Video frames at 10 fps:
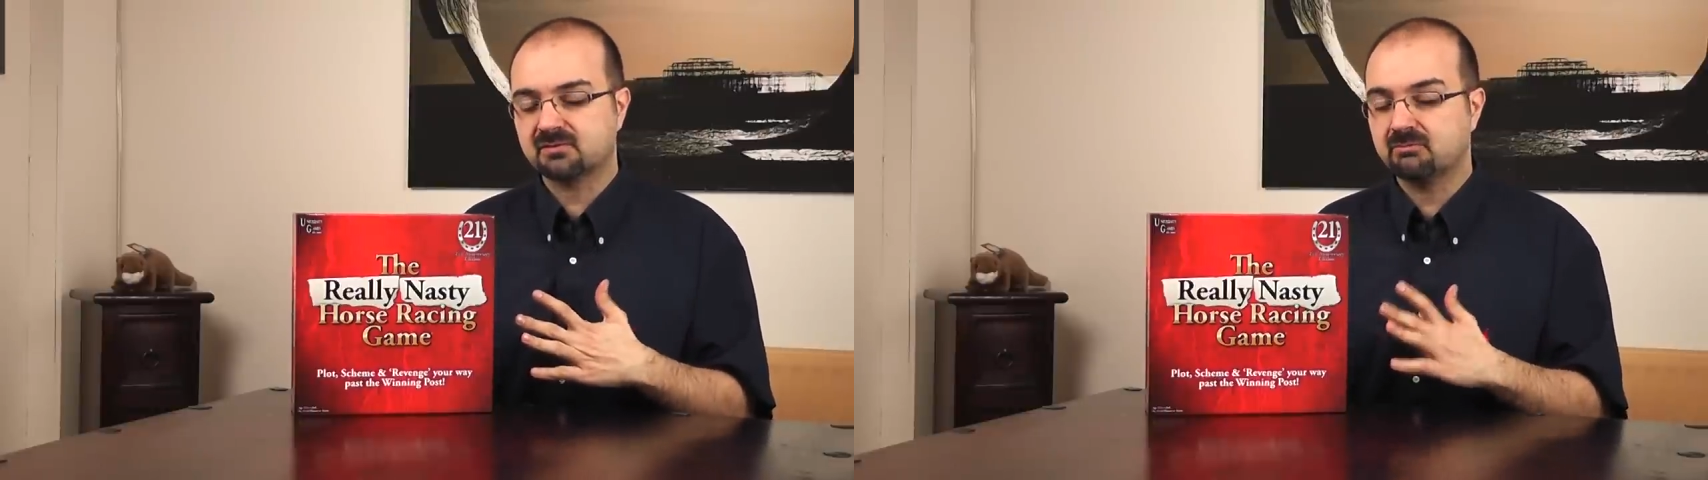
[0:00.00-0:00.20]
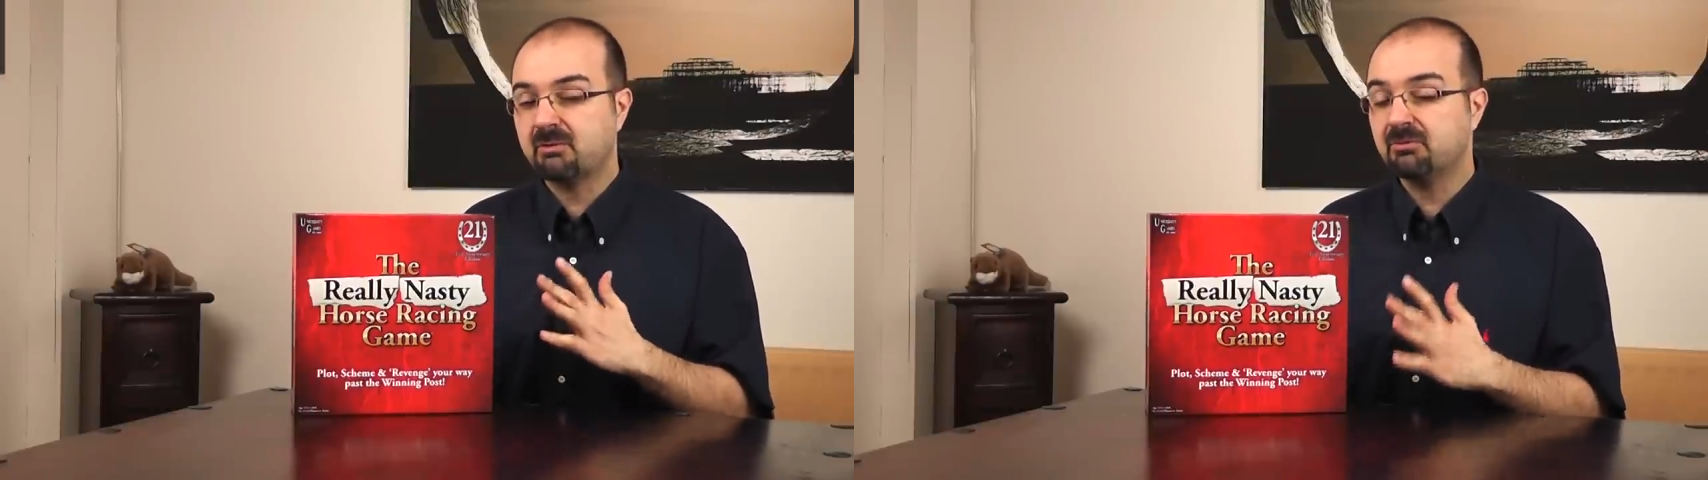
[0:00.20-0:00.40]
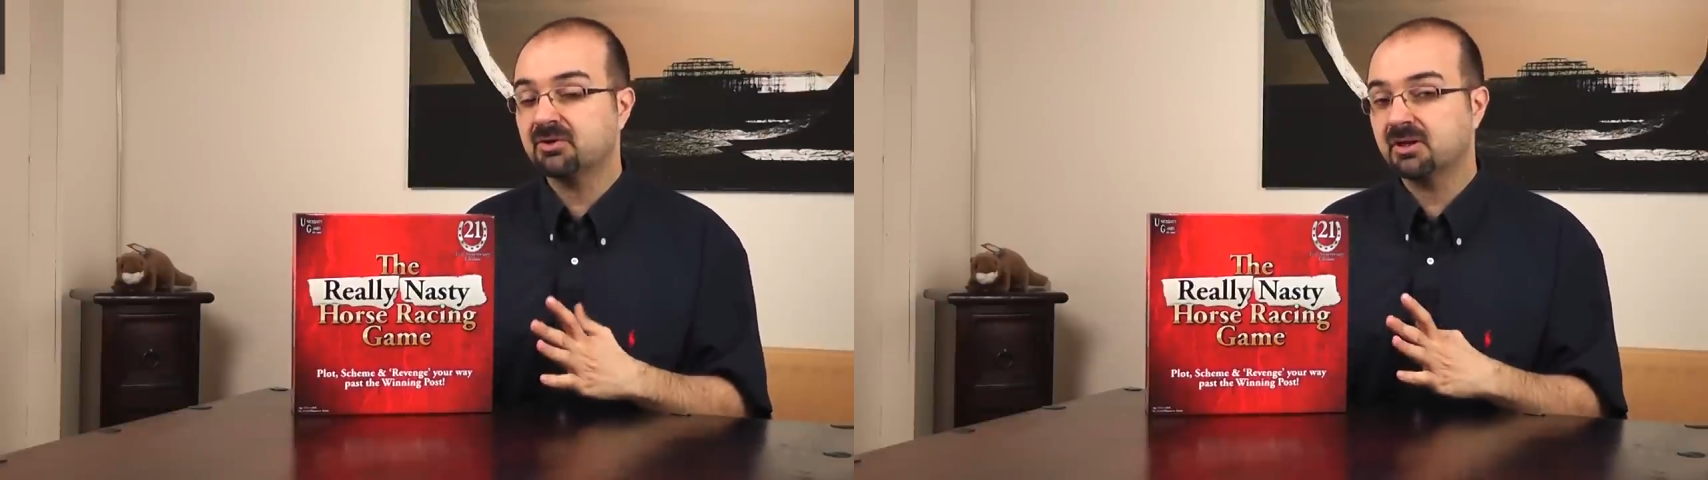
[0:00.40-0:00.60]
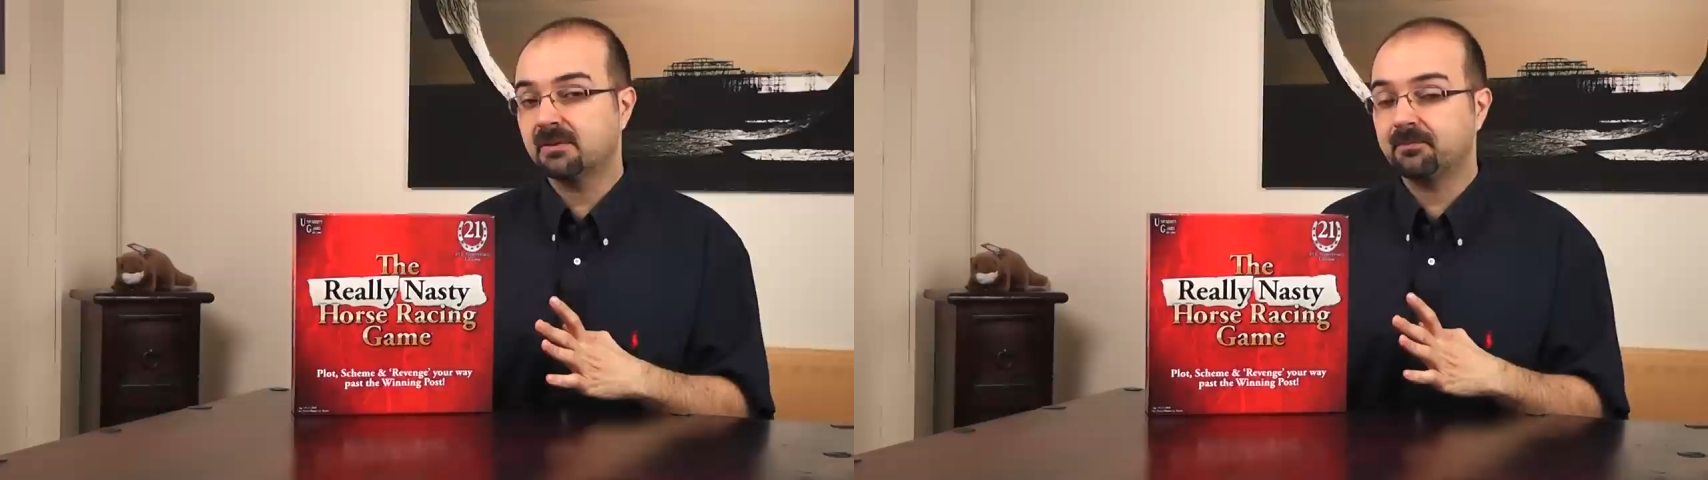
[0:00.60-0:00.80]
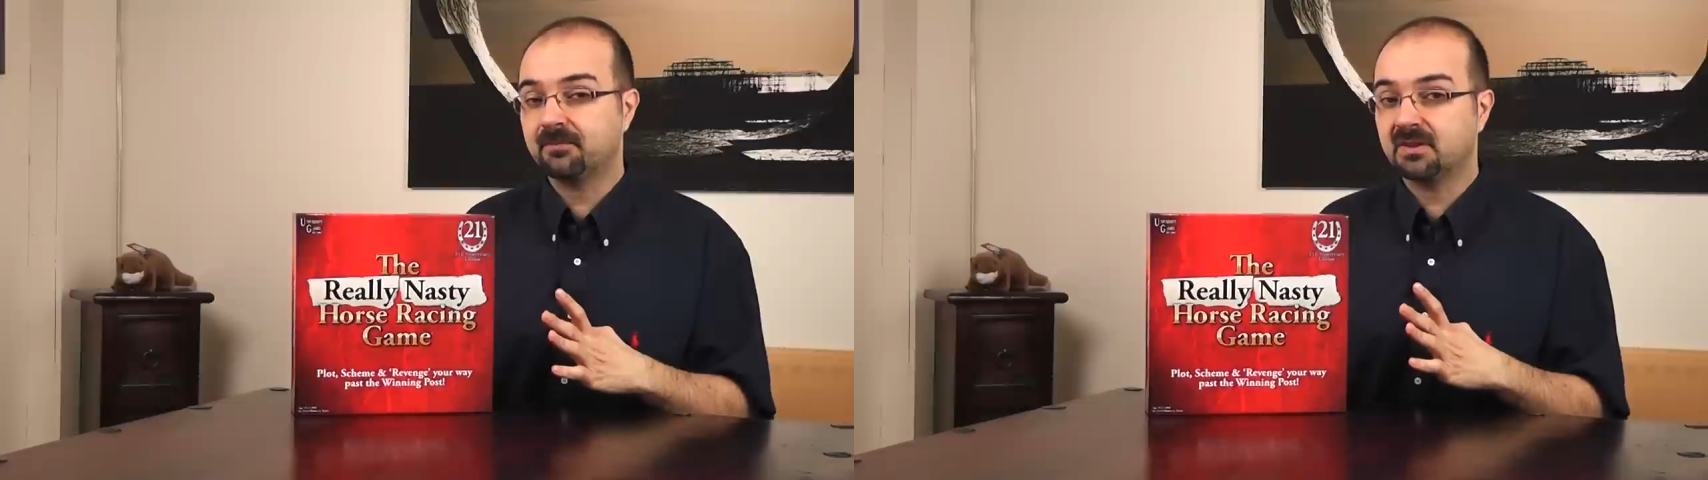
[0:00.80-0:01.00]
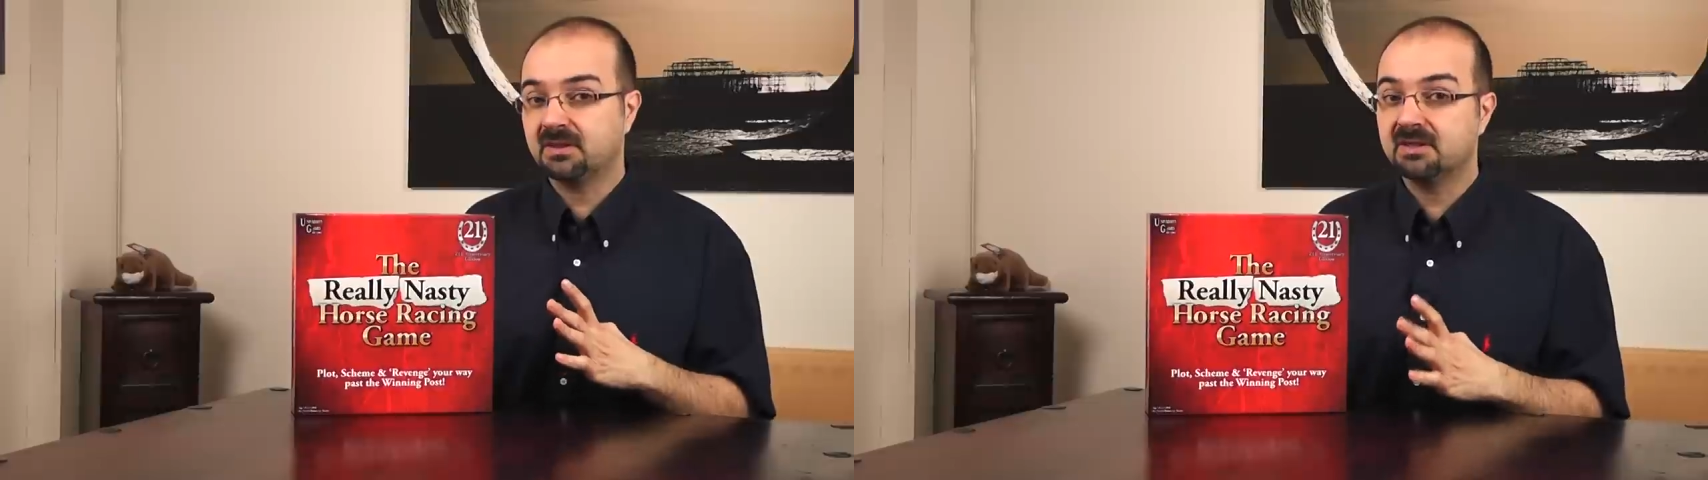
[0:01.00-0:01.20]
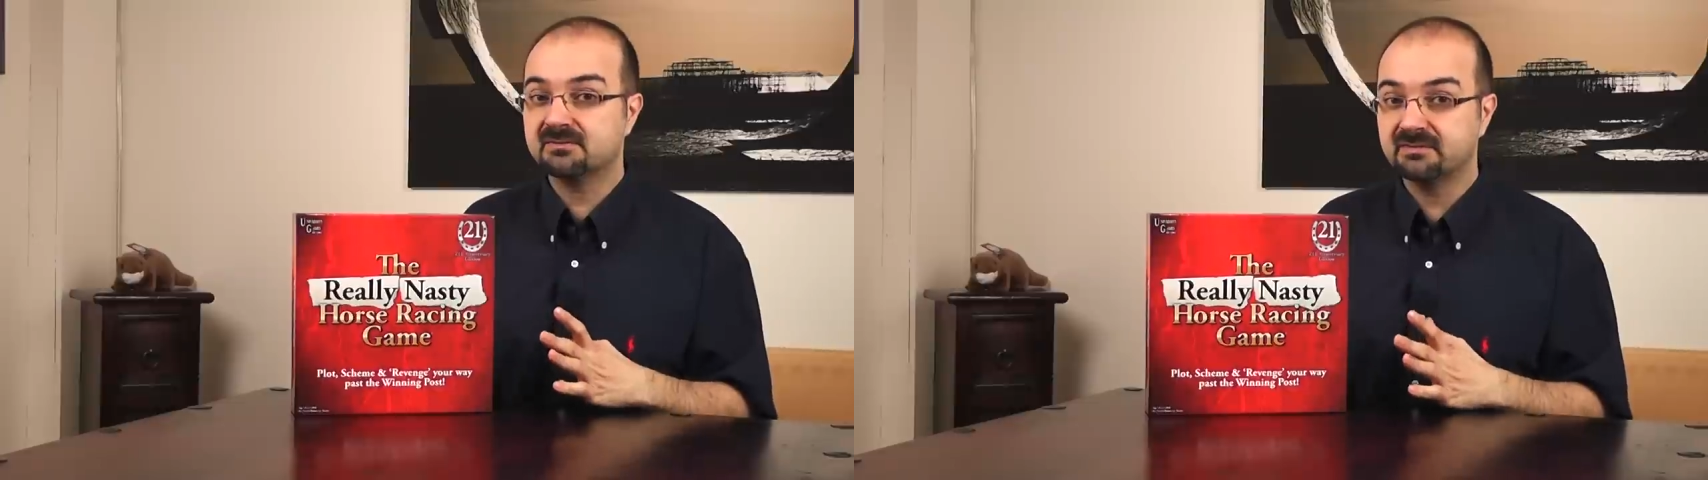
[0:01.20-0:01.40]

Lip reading: Remember that this